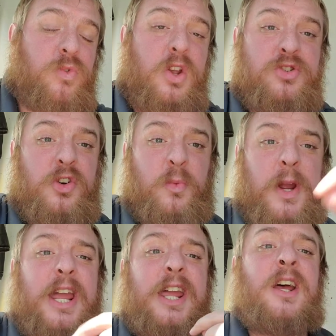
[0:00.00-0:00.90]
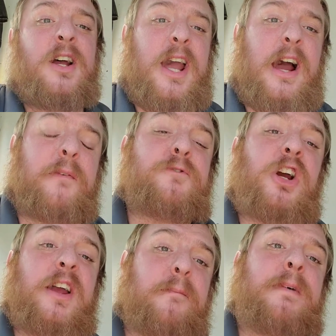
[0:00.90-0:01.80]
So we have a
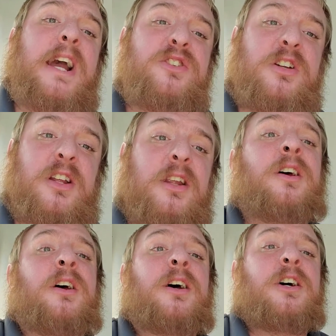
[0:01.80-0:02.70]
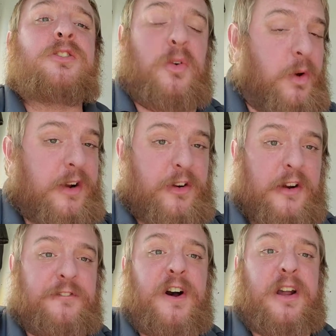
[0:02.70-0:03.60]
giant mansion. So whenever I
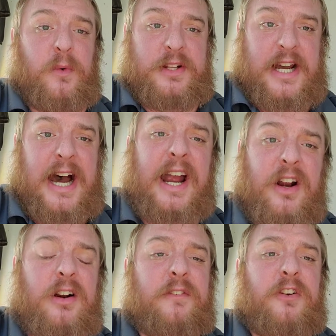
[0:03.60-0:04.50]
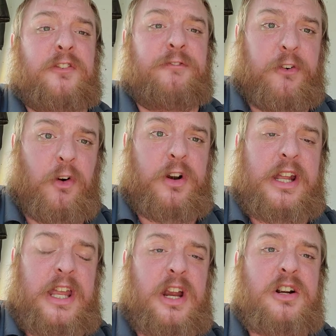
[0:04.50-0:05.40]
fucking retire, after 40
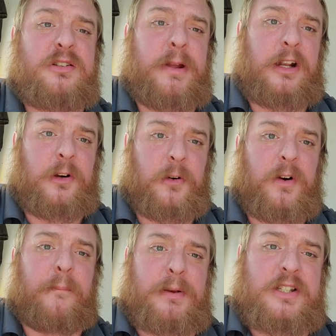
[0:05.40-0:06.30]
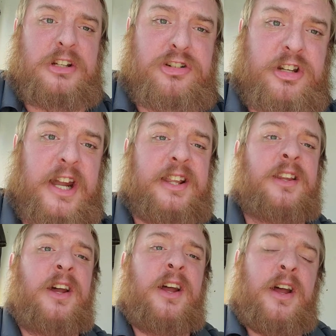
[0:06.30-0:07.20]
years of being a corrupt piece of shit,
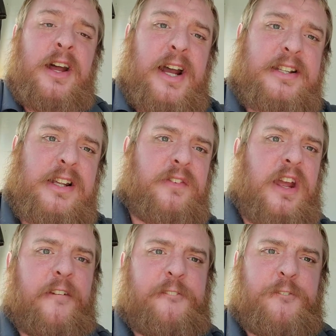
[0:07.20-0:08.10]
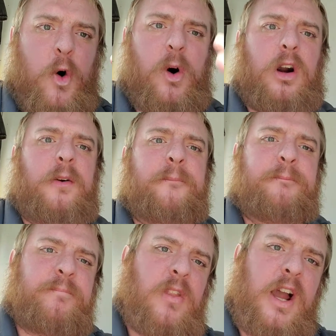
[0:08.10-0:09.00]
instead of getting four,
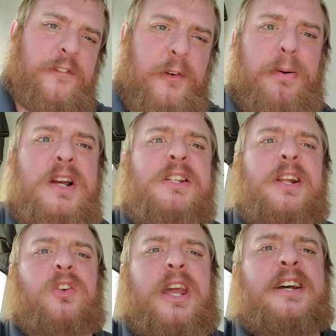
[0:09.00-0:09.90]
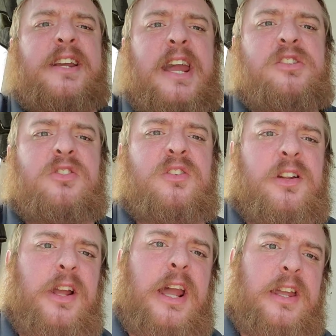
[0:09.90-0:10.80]
if a president only has eight
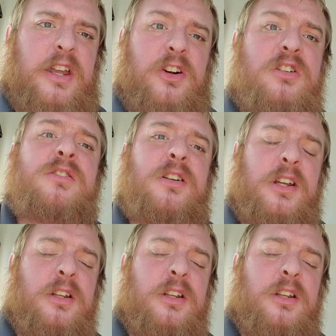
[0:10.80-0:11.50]
years,